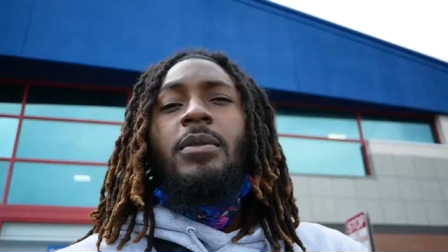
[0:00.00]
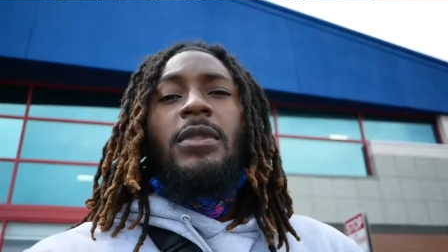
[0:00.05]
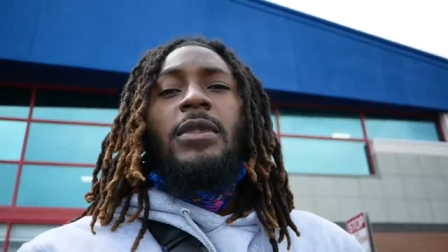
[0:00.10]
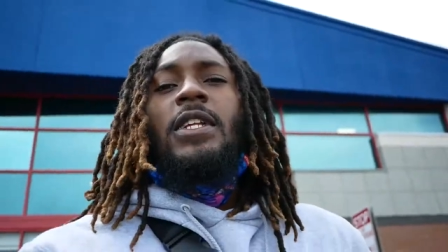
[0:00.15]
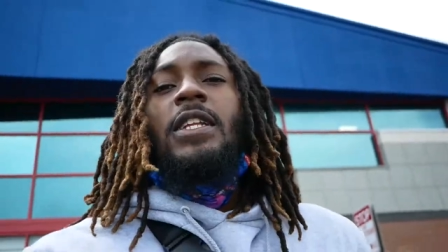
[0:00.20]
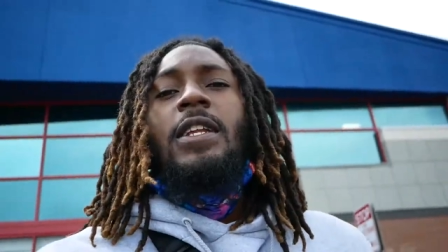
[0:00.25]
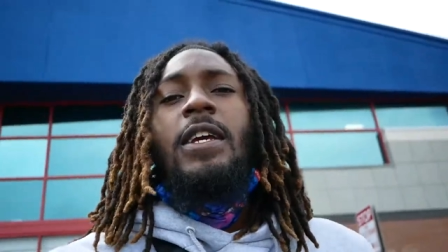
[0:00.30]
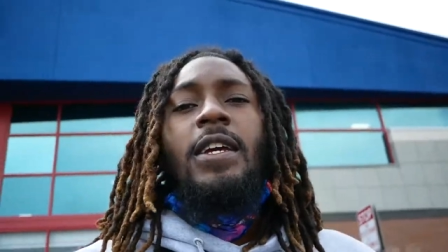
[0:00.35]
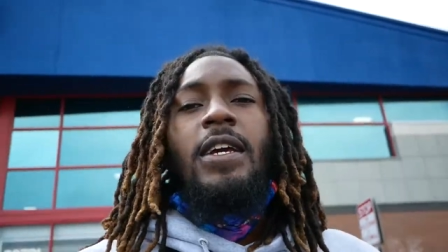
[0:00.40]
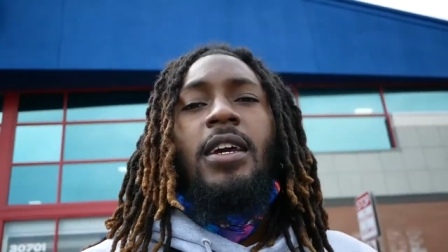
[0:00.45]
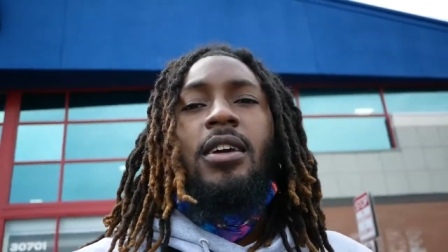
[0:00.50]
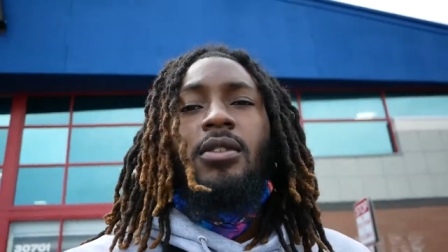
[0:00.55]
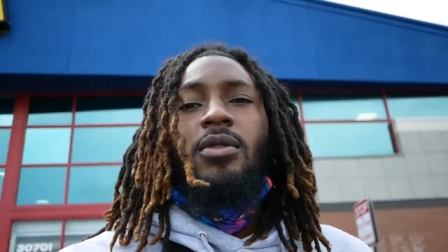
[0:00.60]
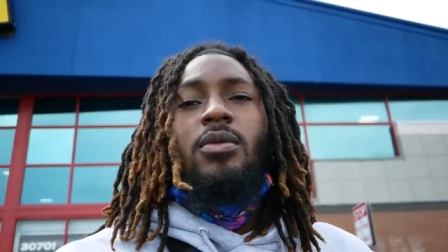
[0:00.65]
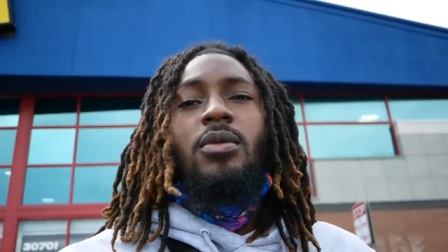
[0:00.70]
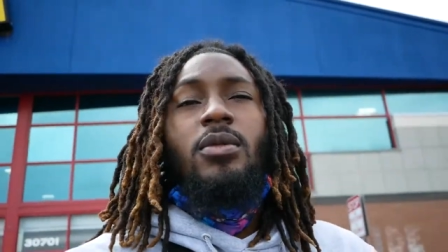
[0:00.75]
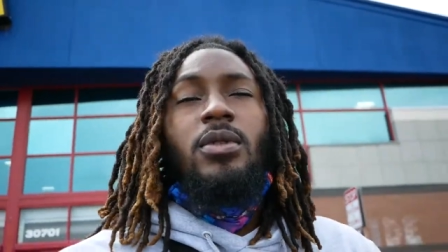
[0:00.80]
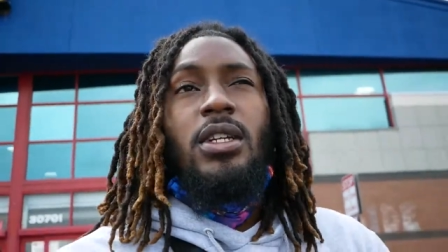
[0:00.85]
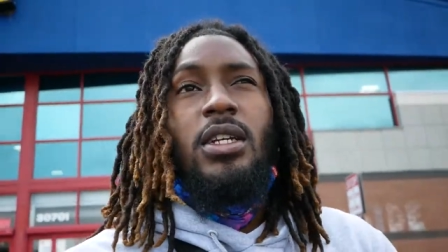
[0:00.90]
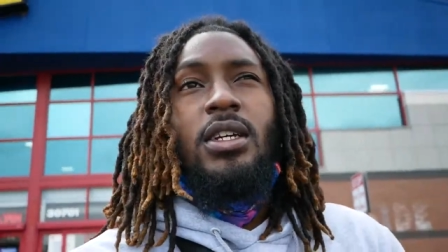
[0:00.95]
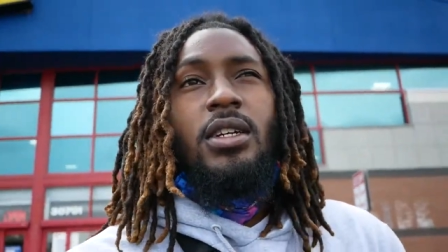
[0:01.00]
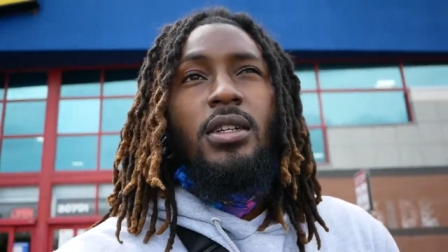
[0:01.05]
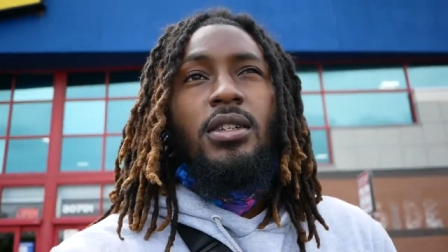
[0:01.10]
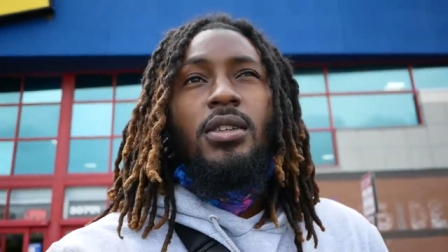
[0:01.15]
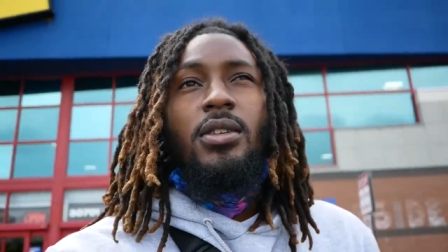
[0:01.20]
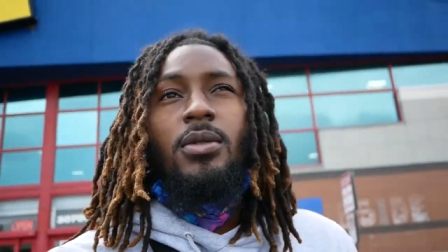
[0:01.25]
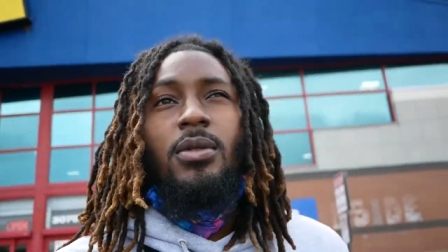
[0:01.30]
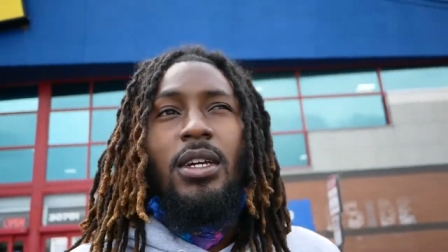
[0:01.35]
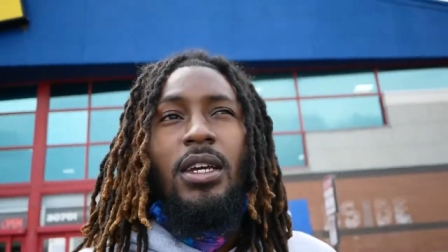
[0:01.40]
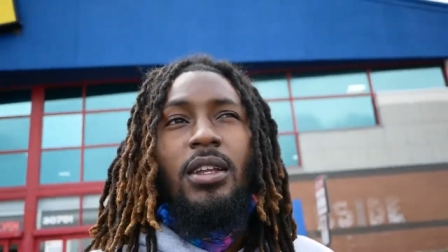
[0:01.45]
Man, they ain't have what we needed,
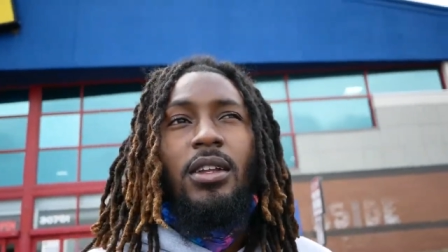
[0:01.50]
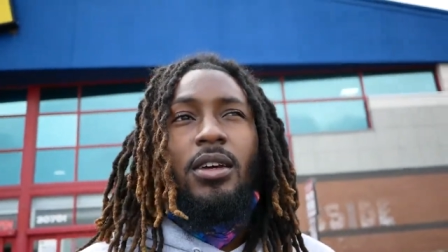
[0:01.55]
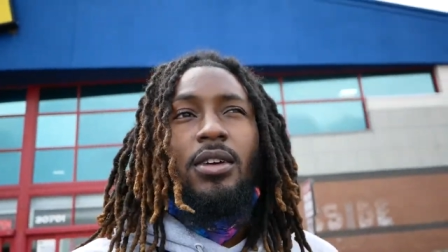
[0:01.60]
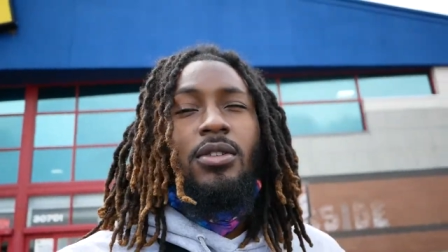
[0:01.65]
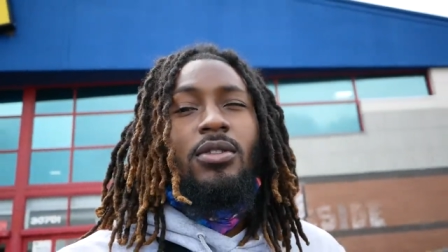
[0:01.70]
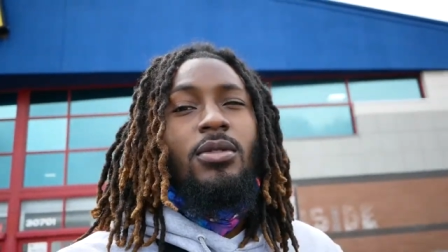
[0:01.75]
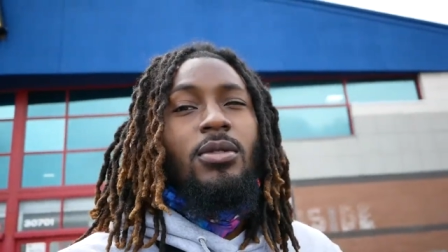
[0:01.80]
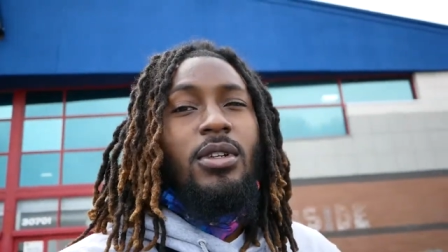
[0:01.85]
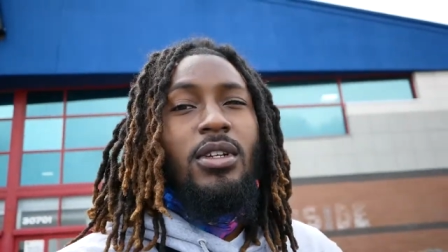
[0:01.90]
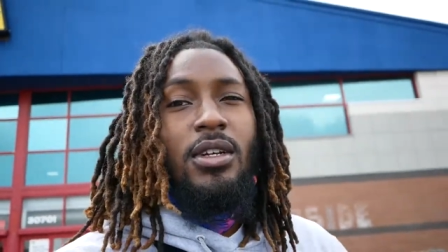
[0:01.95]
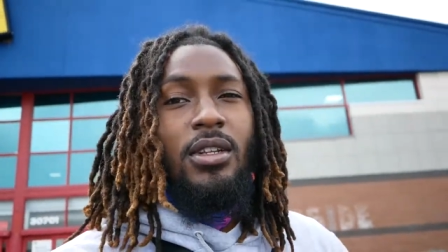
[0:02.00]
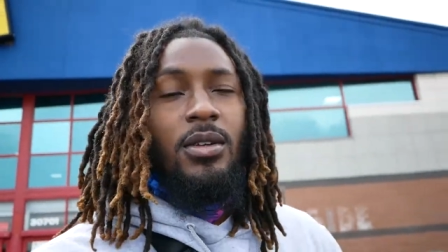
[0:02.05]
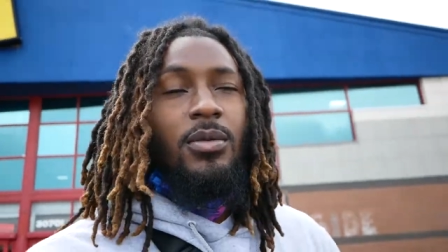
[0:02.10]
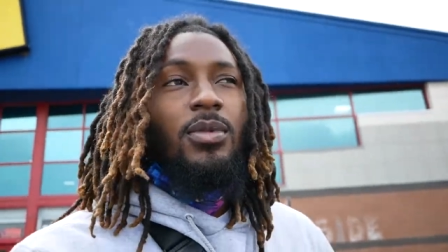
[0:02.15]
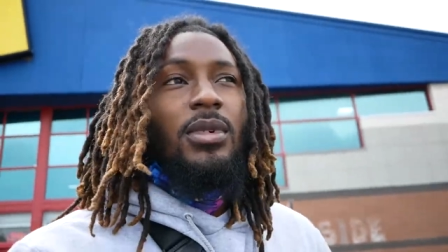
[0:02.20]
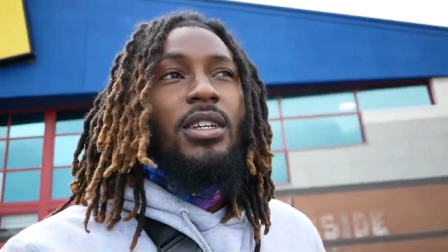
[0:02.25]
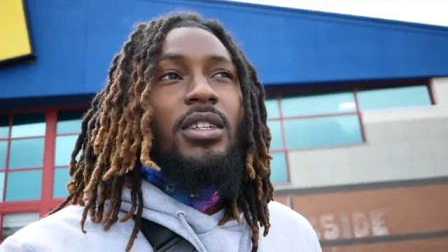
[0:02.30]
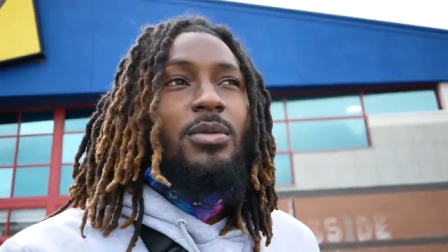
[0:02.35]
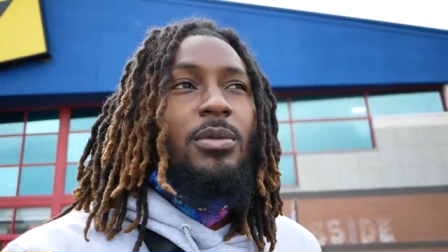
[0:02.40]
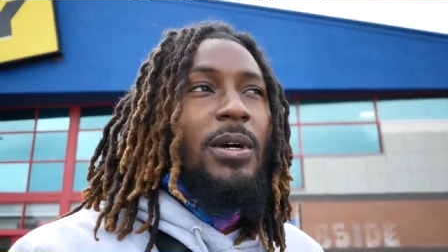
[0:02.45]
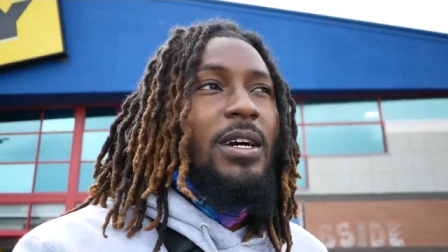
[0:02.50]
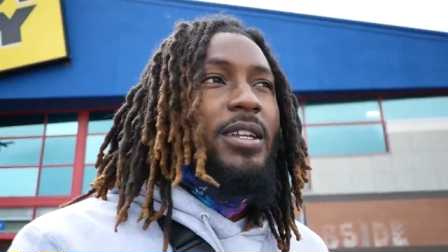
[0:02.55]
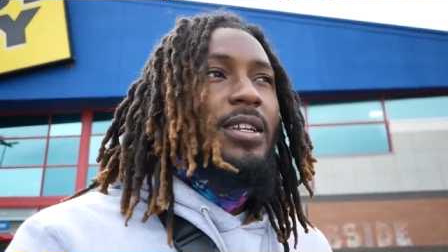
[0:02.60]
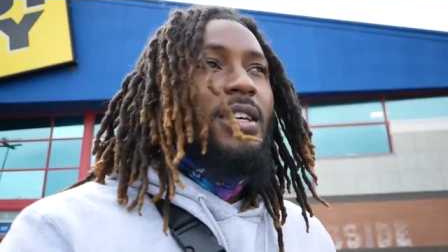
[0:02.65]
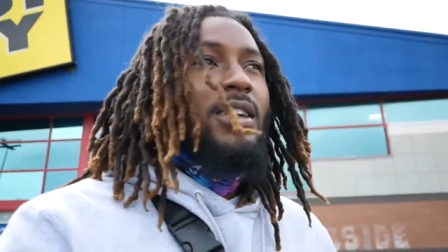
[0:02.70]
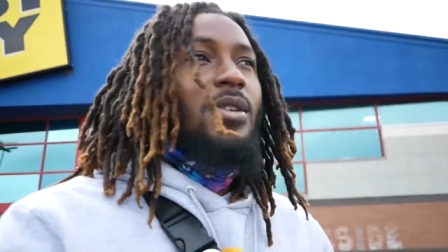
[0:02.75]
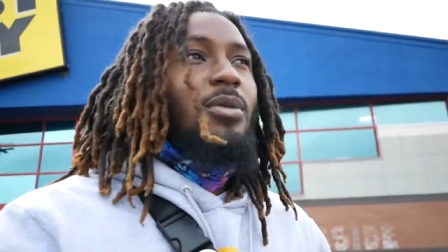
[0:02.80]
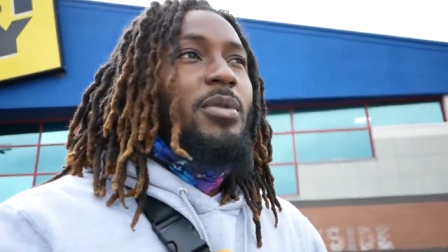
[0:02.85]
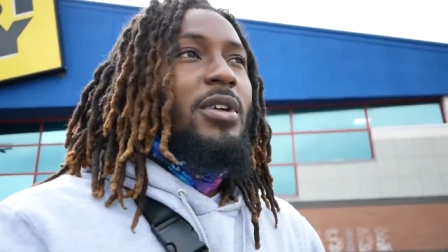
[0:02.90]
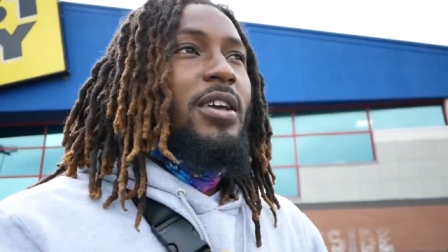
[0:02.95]
so we got to go to another Best Buy
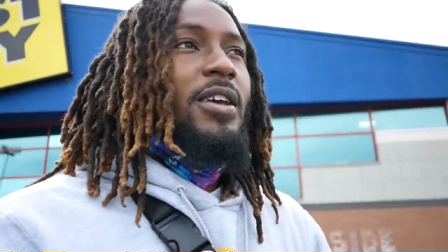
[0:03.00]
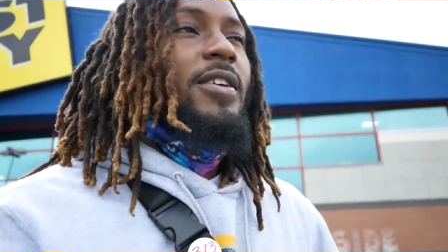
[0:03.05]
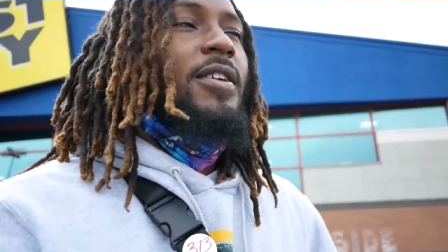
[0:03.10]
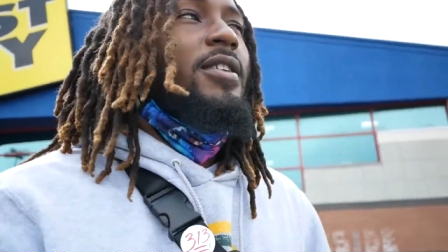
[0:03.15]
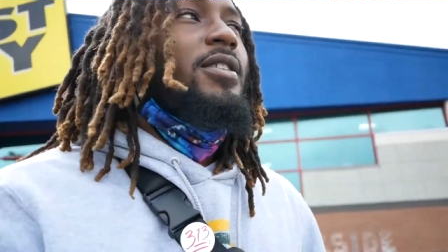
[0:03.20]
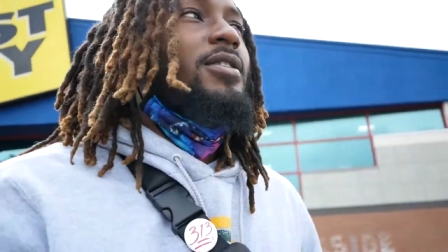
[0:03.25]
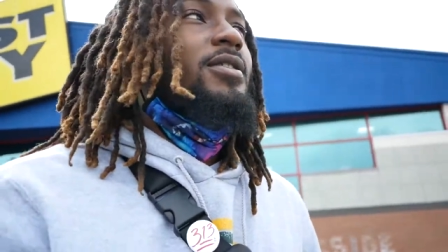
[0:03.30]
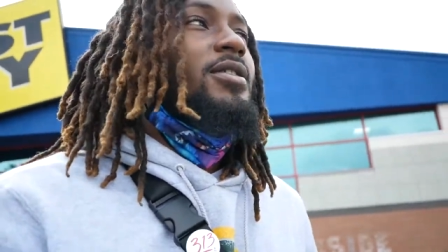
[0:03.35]
now, man.